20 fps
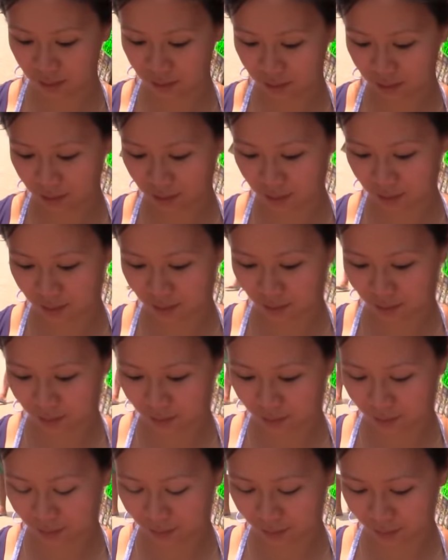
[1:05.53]

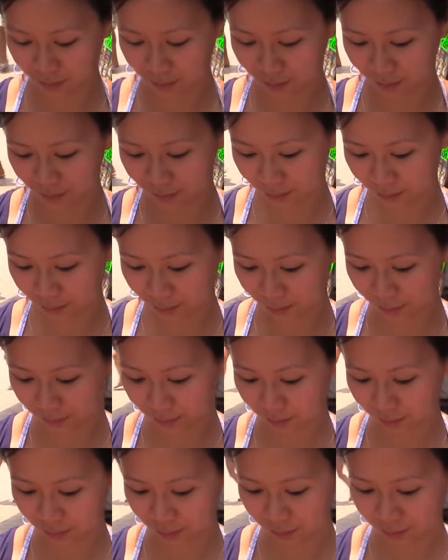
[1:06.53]

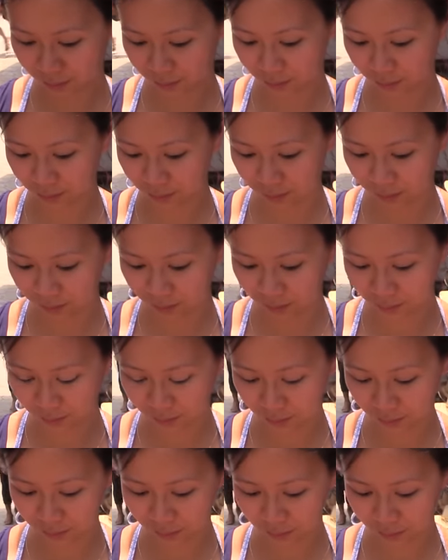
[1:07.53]

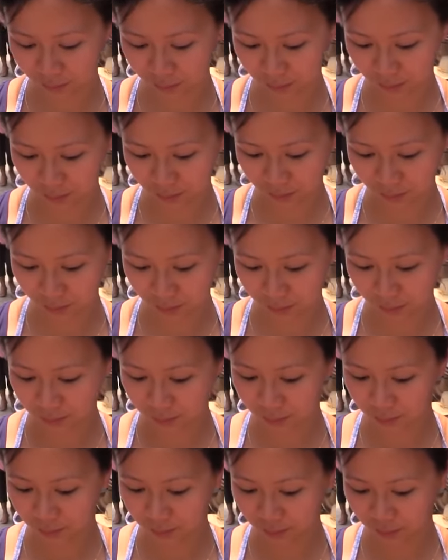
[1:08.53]

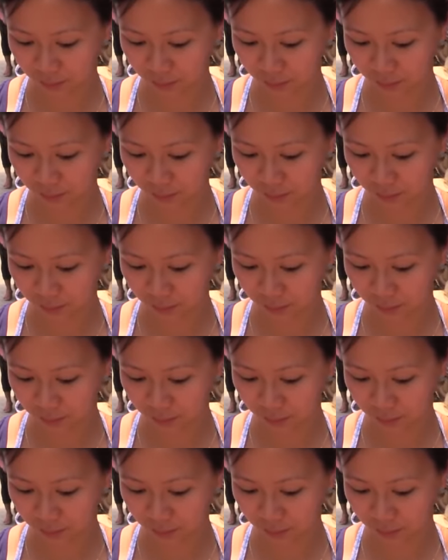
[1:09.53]
(not speaking)